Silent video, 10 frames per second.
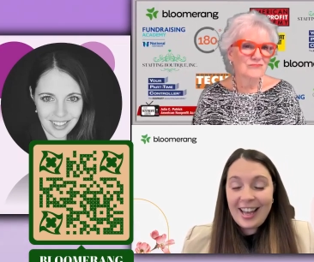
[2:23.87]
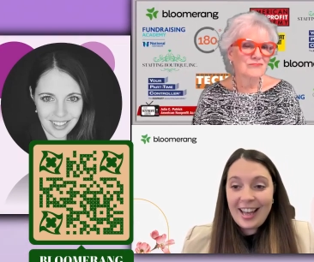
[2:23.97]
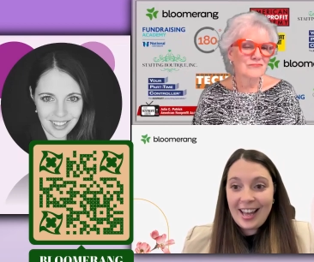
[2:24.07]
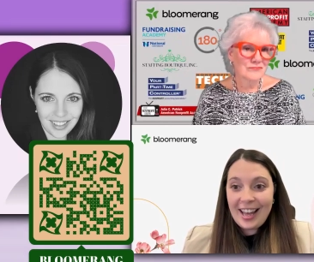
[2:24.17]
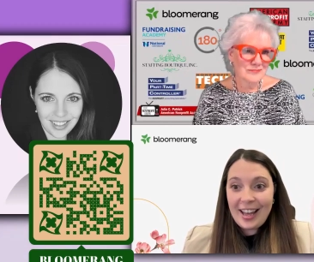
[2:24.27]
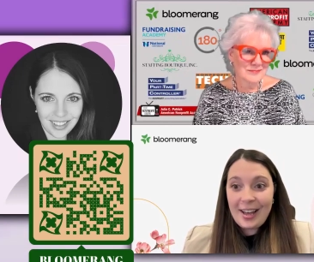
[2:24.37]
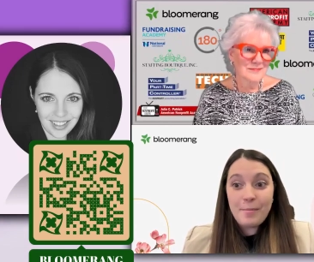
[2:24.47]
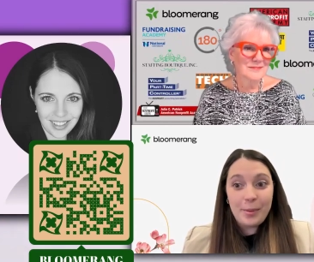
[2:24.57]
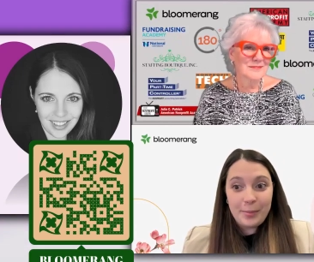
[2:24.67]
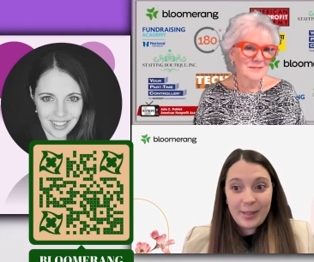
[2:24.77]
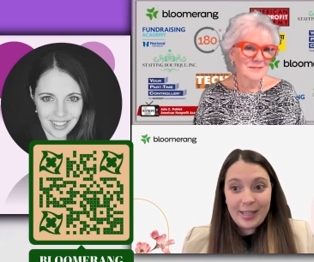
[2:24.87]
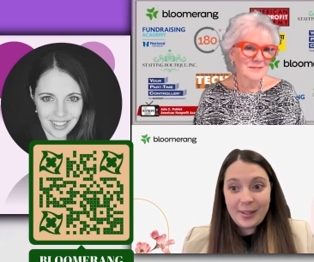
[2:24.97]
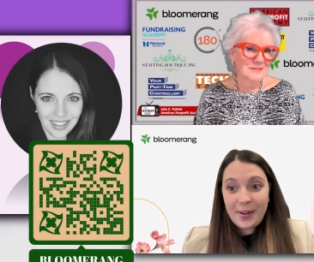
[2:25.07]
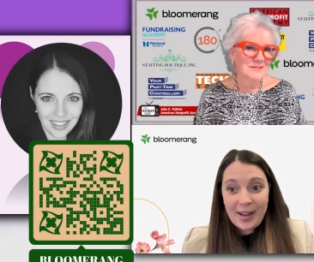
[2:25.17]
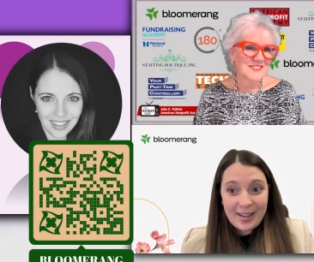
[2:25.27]
Speaker 1: Uh, Bloomerang
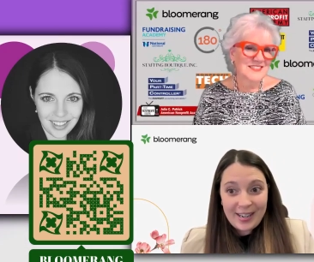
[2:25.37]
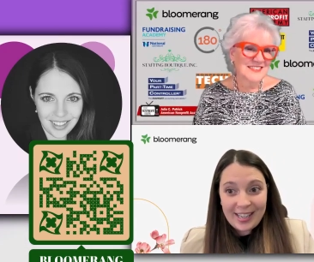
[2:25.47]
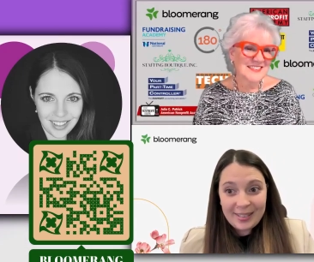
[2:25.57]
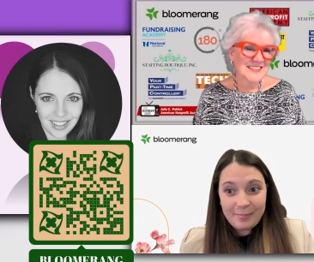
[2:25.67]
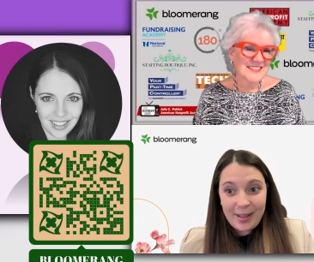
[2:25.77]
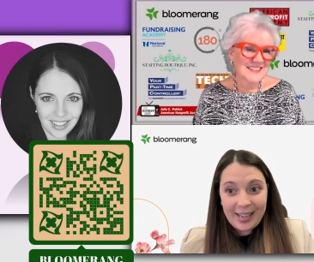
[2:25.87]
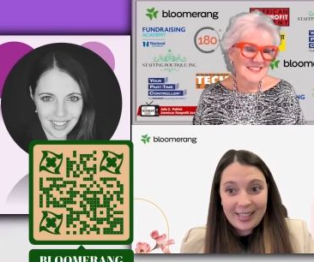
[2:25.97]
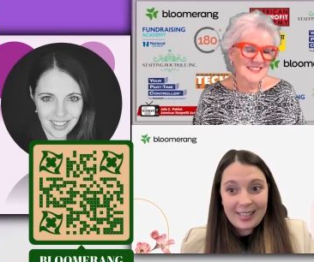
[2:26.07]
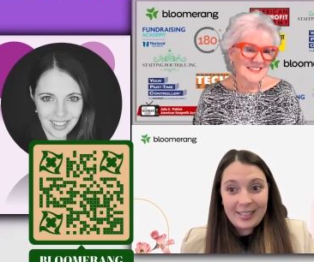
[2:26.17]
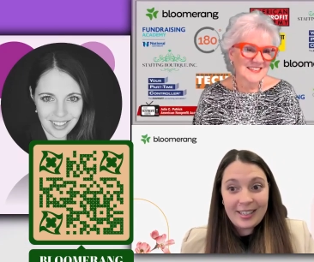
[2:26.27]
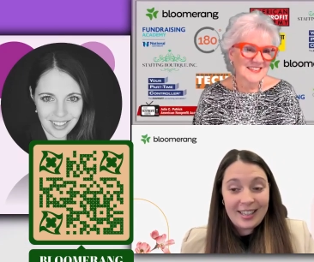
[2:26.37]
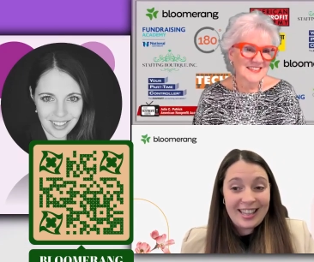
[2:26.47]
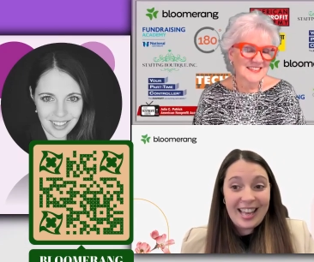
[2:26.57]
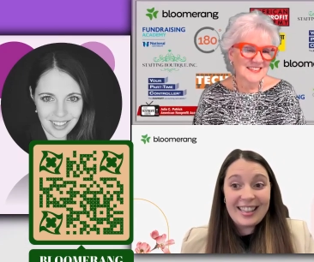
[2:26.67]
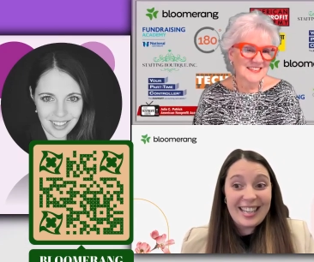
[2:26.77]
acquired us back in
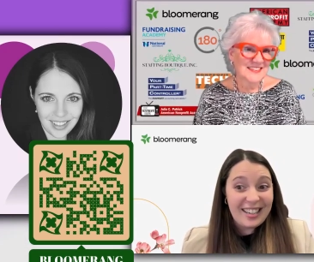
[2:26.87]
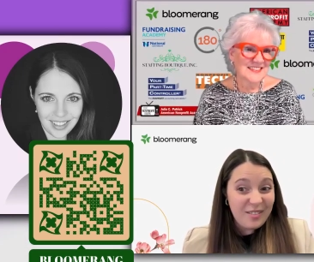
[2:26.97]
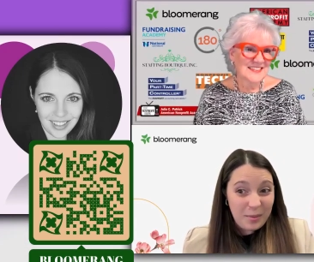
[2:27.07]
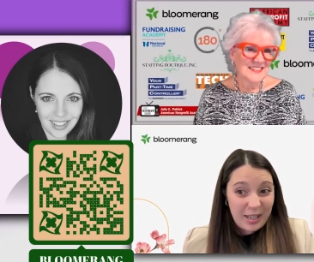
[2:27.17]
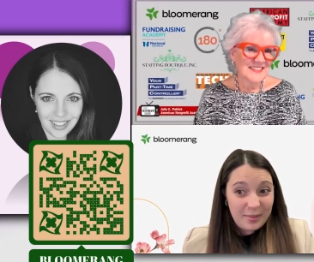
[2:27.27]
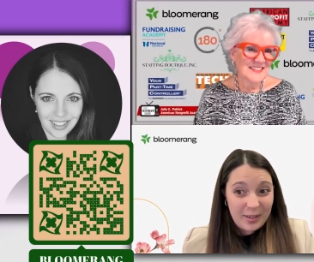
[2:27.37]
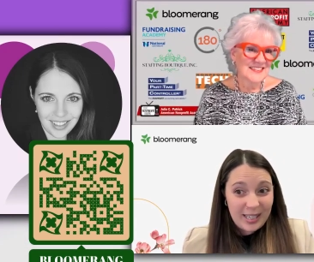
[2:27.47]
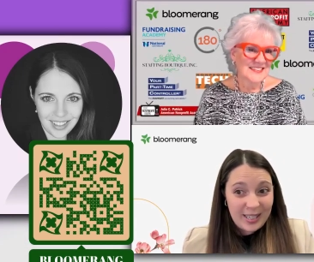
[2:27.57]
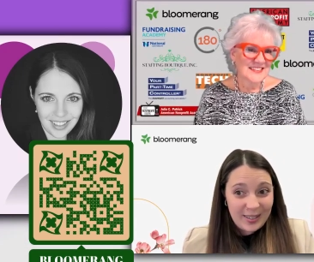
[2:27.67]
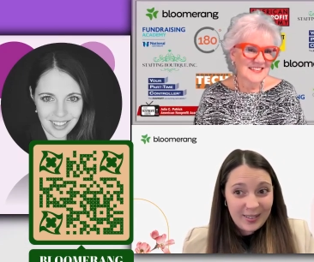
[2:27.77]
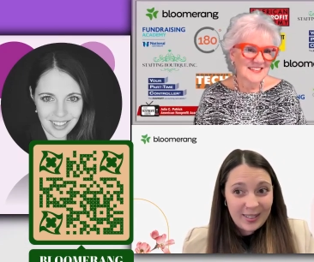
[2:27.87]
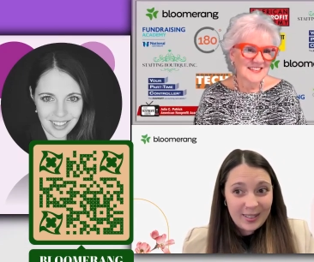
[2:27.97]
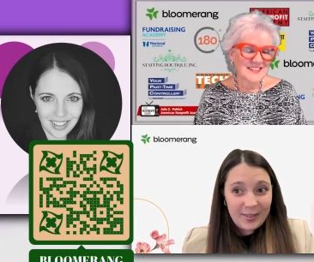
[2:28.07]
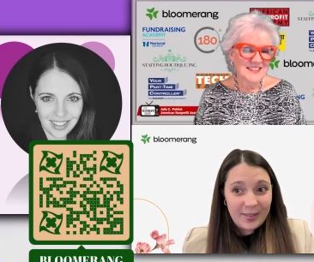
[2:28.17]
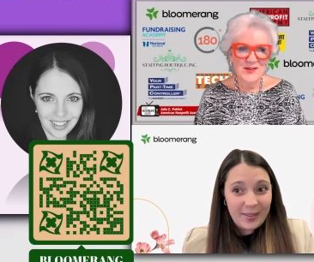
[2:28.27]
at the end of 2022,
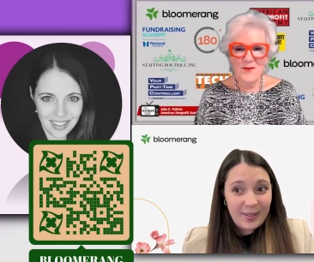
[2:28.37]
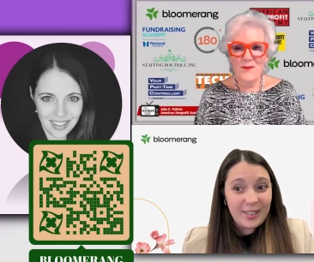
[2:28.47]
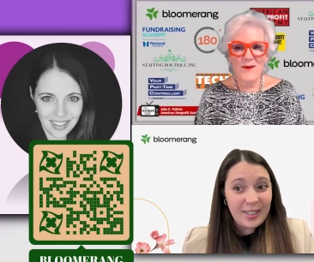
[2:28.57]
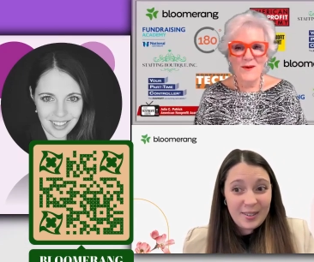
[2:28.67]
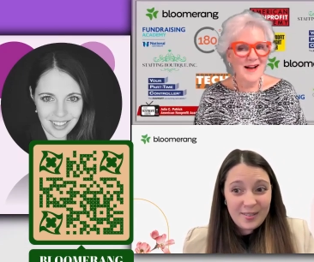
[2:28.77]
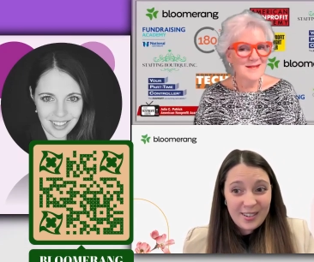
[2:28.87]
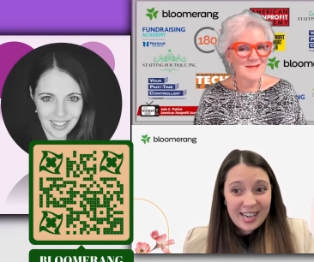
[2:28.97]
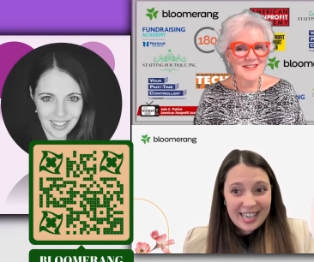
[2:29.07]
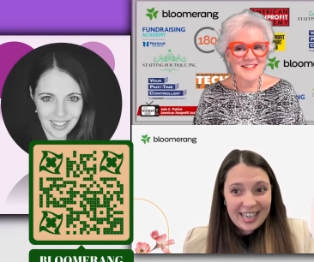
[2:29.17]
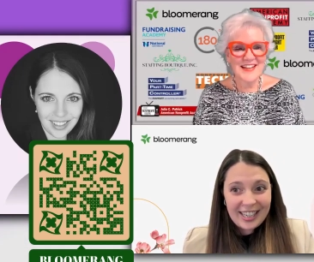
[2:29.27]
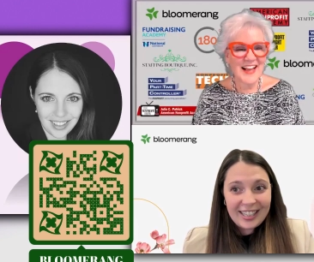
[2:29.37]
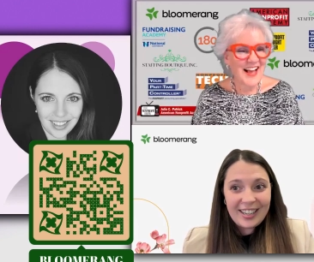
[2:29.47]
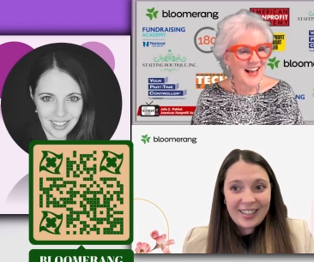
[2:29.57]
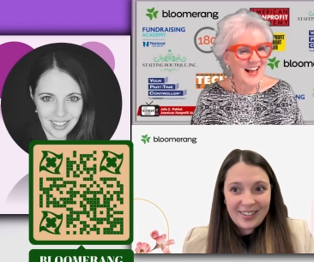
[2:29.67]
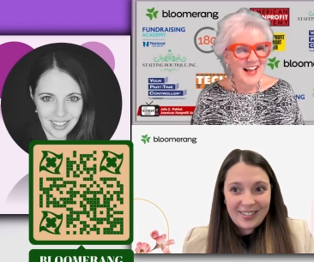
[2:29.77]
so just over a year
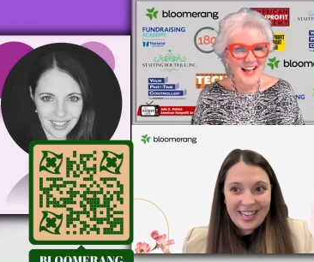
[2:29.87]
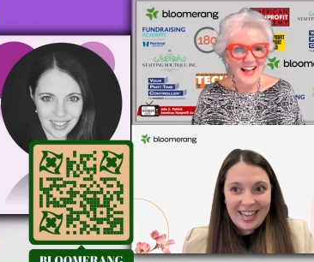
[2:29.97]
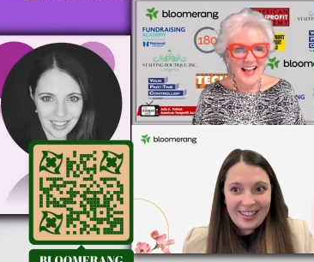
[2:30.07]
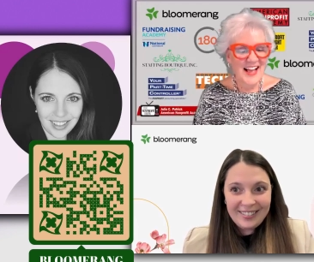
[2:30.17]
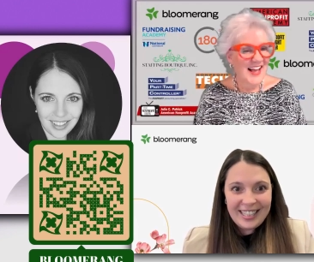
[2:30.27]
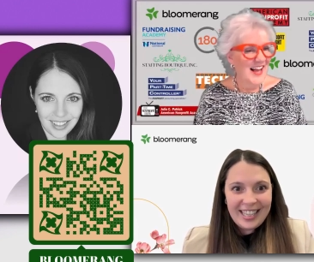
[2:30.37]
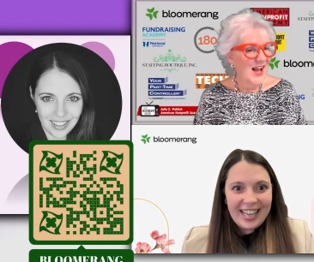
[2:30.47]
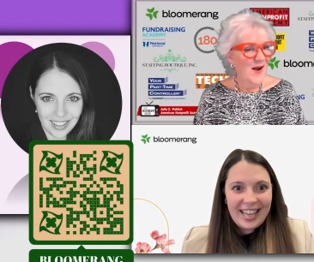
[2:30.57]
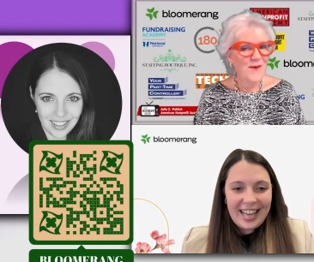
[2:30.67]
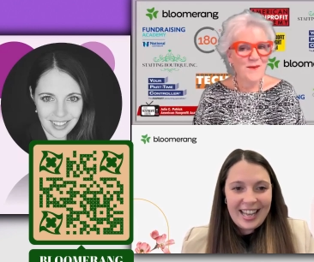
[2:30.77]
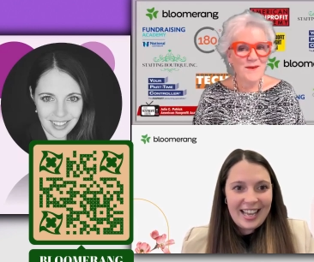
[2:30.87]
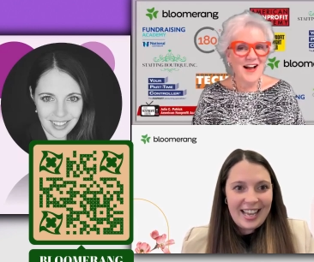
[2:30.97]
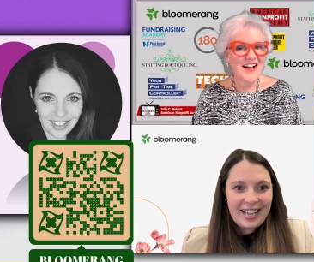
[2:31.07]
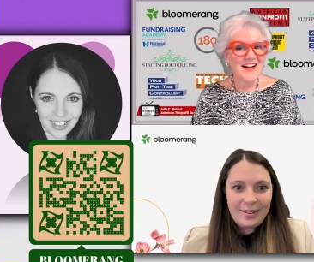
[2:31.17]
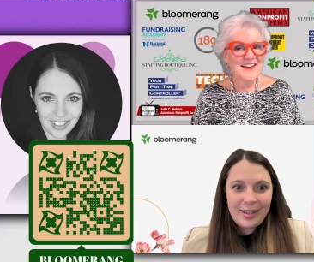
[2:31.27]
ago now. Uh,
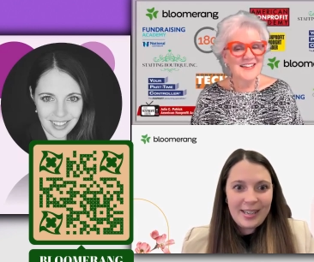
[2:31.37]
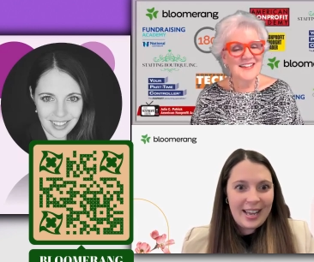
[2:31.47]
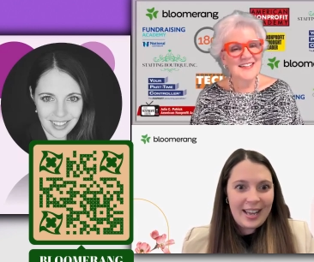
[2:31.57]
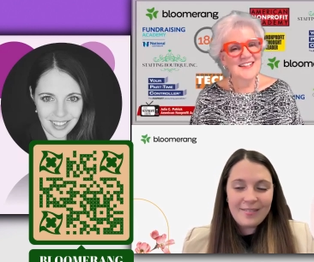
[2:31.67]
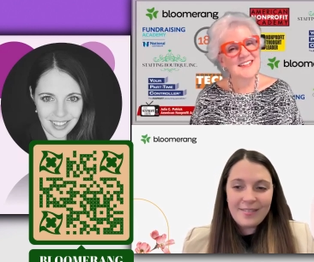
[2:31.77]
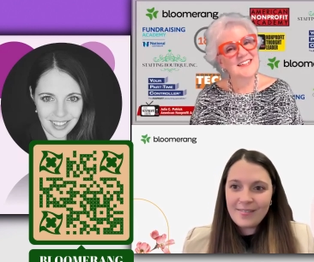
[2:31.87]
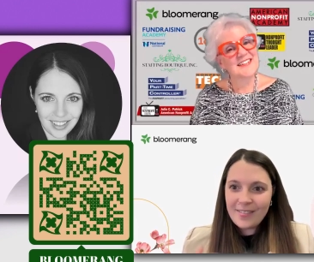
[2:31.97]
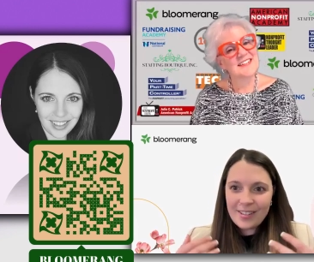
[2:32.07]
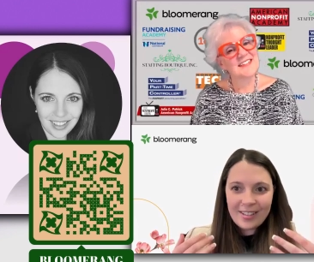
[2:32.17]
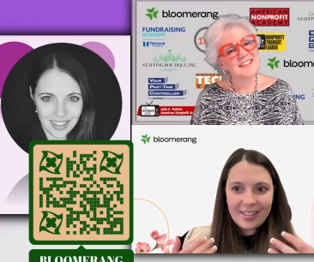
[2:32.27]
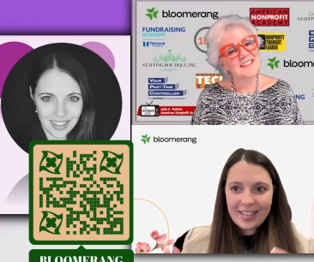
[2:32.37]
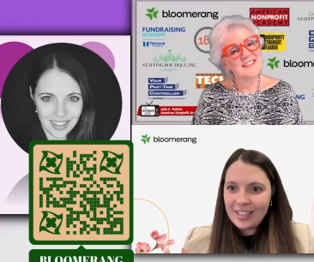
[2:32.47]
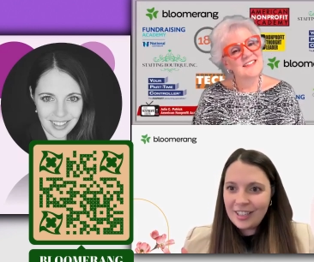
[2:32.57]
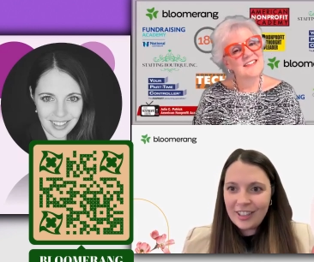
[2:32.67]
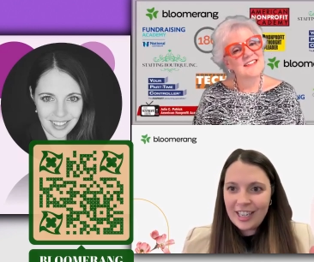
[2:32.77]
and we have a full
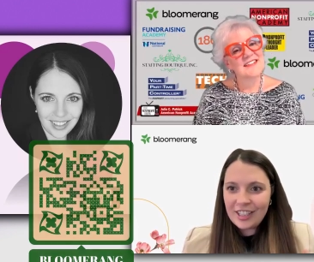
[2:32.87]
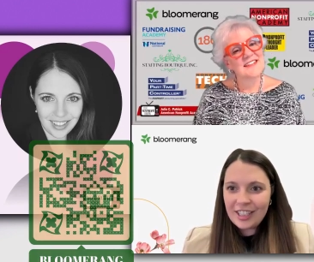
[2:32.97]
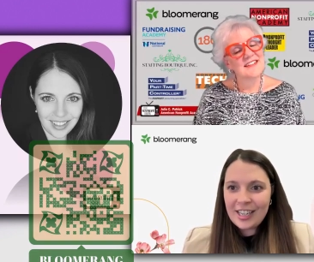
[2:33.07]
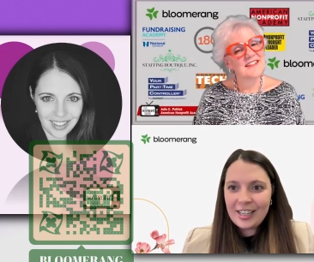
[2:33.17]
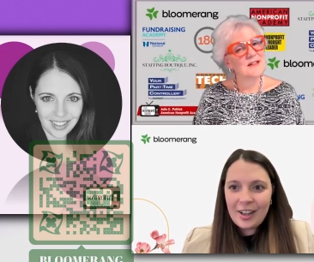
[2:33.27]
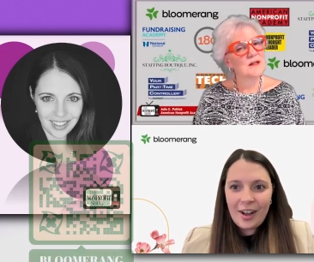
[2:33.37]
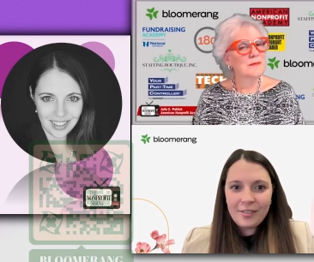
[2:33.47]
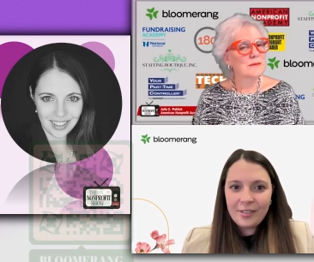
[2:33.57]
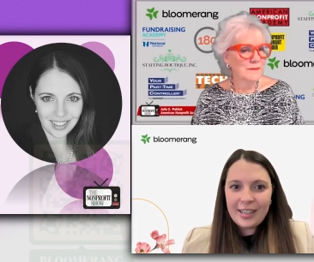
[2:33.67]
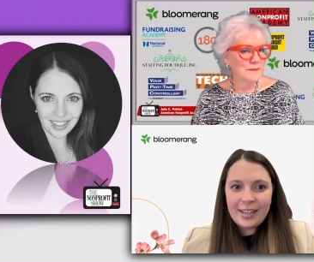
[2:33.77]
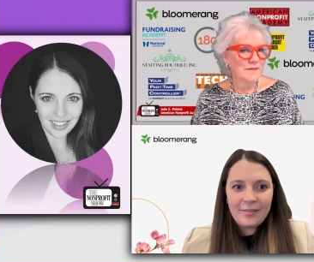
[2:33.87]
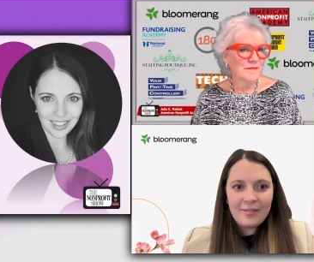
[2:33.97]
integration offering